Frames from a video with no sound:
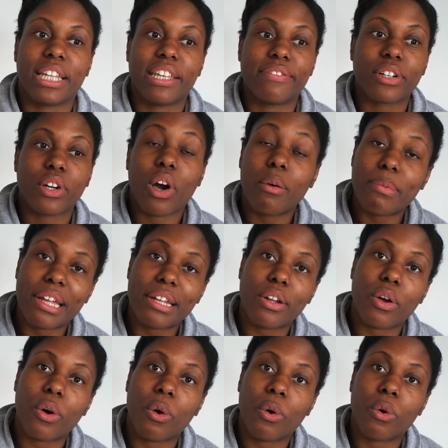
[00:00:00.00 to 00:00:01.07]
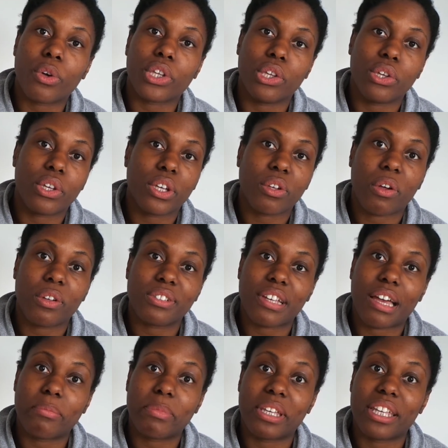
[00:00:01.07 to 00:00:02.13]
leave a comment, or you can
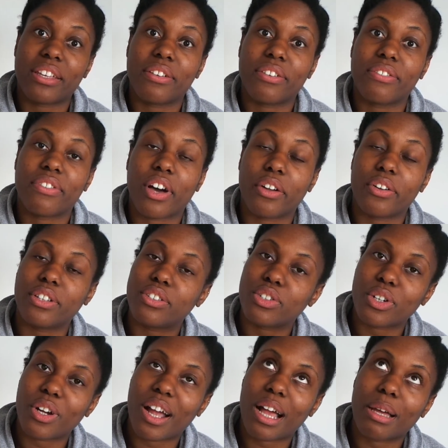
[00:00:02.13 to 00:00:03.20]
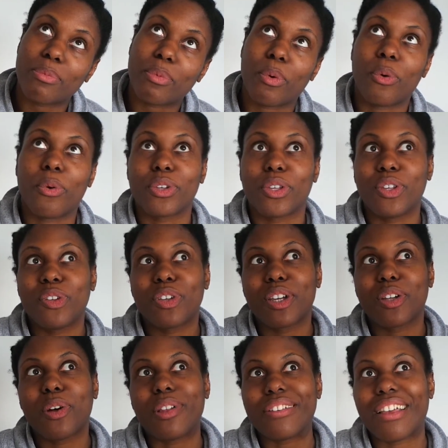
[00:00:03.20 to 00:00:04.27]
contact me via Instagram, or you
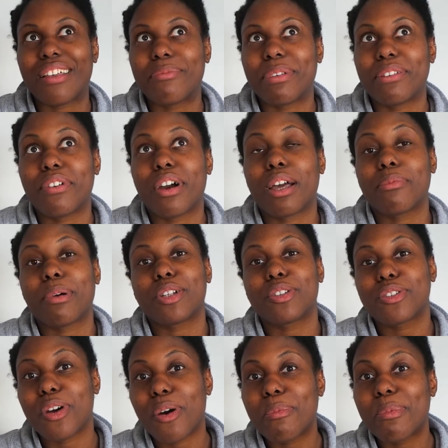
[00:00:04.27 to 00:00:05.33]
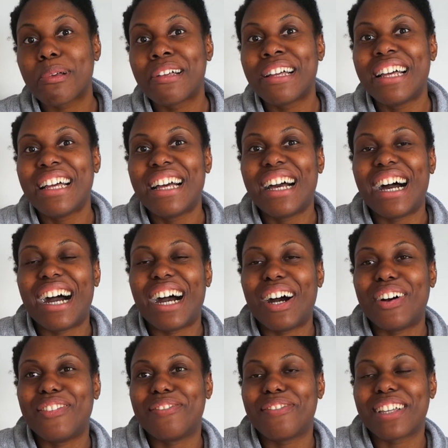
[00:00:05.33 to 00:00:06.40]
can contact me via my shop.
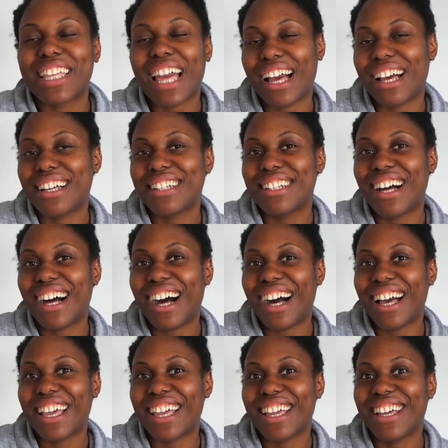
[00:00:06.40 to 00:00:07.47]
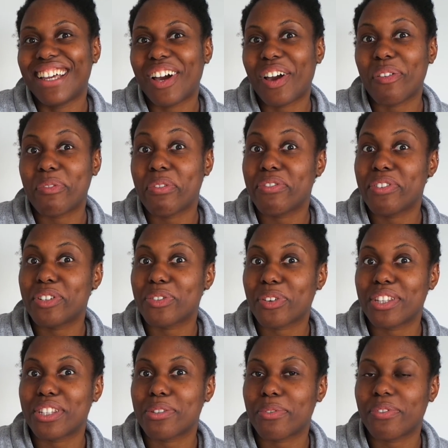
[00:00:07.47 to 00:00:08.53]
But yeah, I hope you've
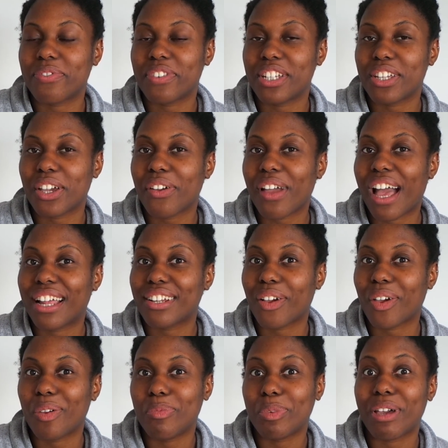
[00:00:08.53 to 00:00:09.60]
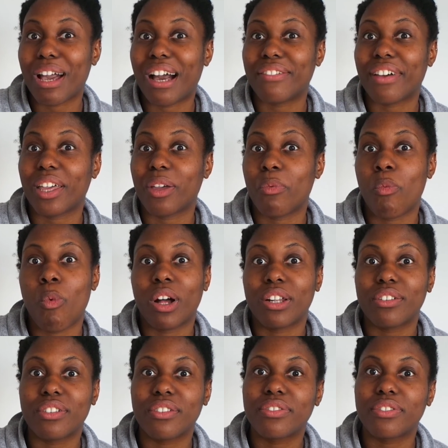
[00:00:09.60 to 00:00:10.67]
enjoyed this video, and I hope you have a
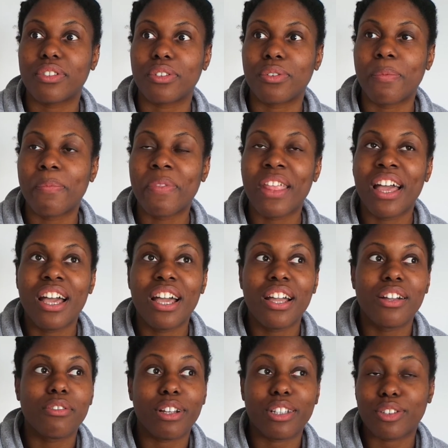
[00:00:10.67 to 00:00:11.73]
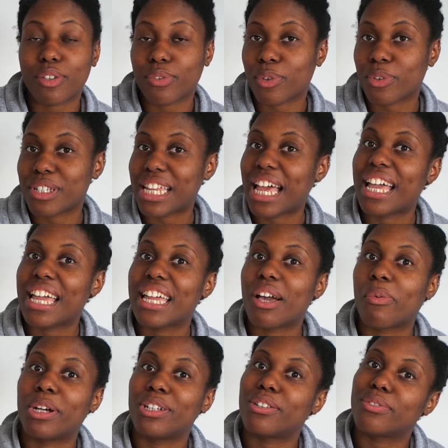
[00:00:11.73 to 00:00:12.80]
wonderful rest of your day,
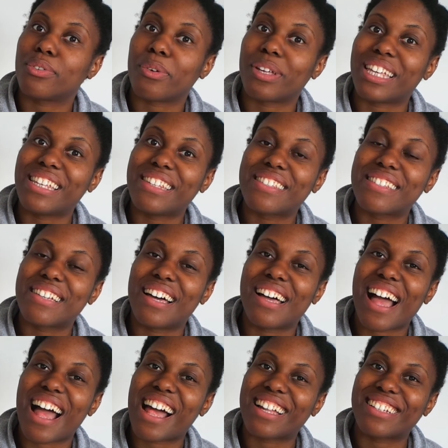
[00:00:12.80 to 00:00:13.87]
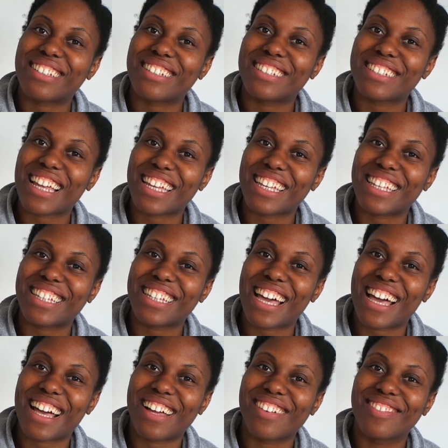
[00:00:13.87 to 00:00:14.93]
a wonderful Easter, and take
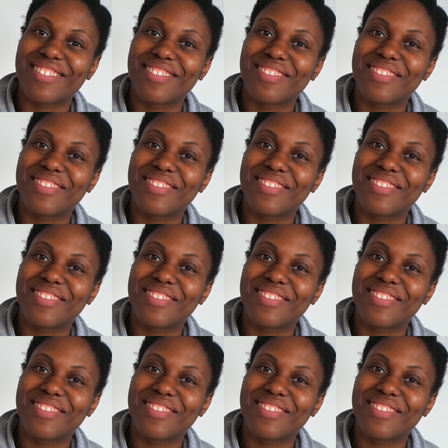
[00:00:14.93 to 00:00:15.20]
care.